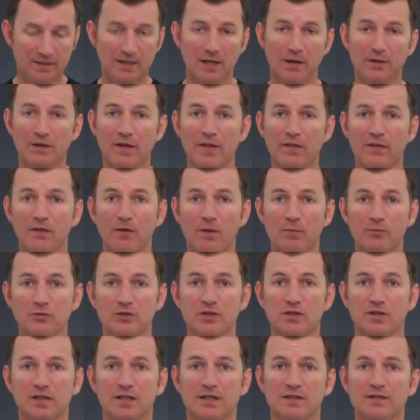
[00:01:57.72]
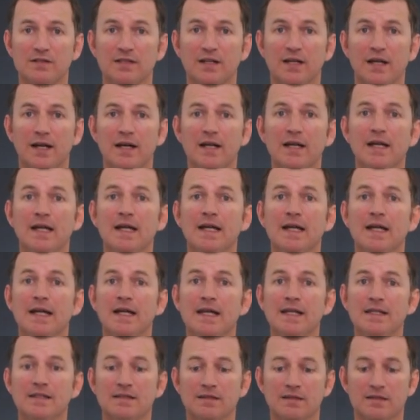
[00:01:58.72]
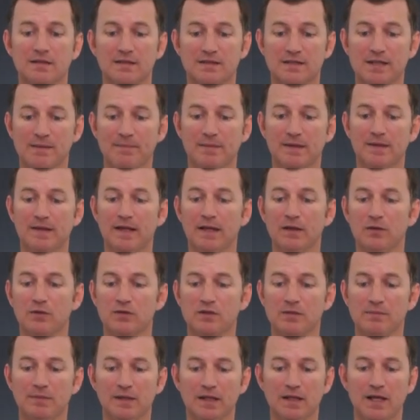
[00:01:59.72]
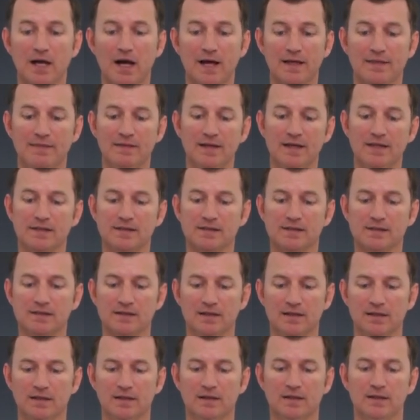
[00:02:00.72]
Now, another option to consider is something that looks a bit like this.